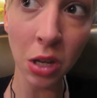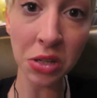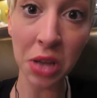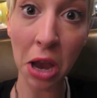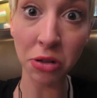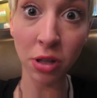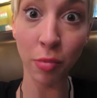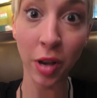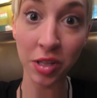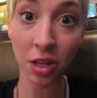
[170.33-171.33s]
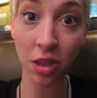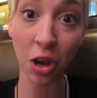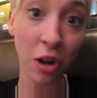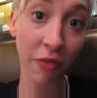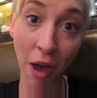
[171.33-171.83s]
This is actually the best thing
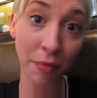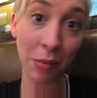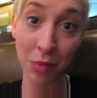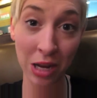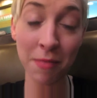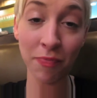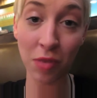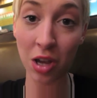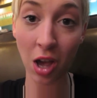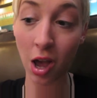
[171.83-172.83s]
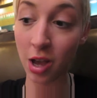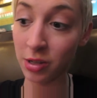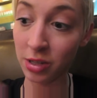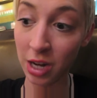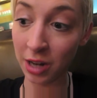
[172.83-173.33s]
that could have happened to me
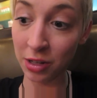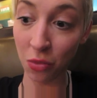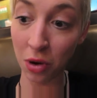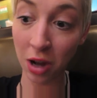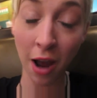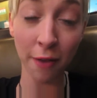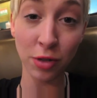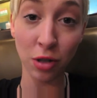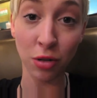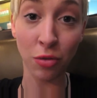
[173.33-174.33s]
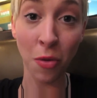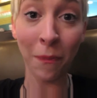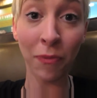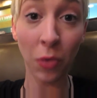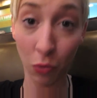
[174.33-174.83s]
because Dan is going to have to
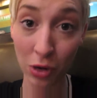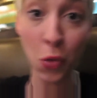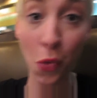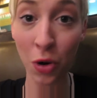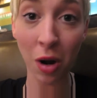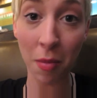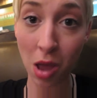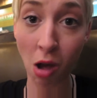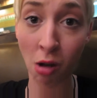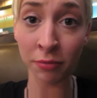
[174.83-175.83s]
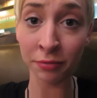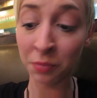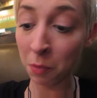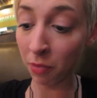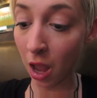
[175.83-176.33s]
reorder a meal
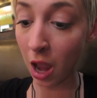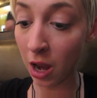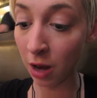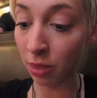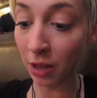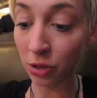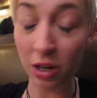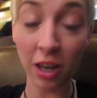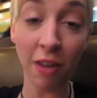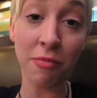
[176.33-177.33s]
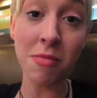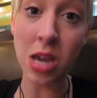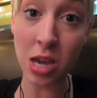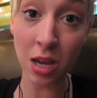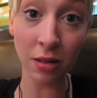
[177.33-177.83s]
and that's going to give
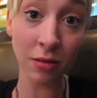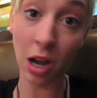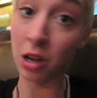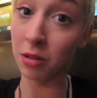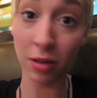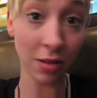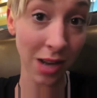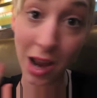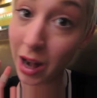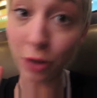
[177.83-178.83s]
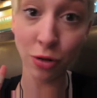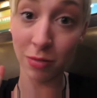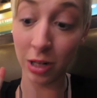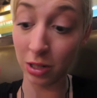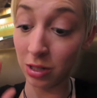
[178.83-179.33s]
me 10
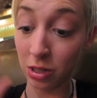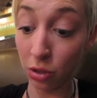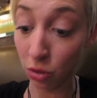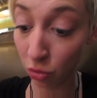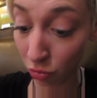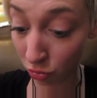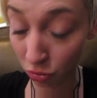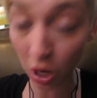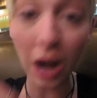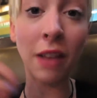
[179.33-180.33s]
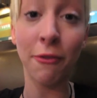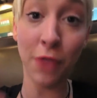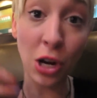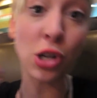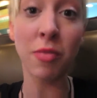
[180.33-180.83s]
extra minutes to try and
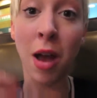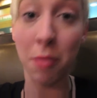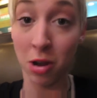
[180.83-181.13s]
finish my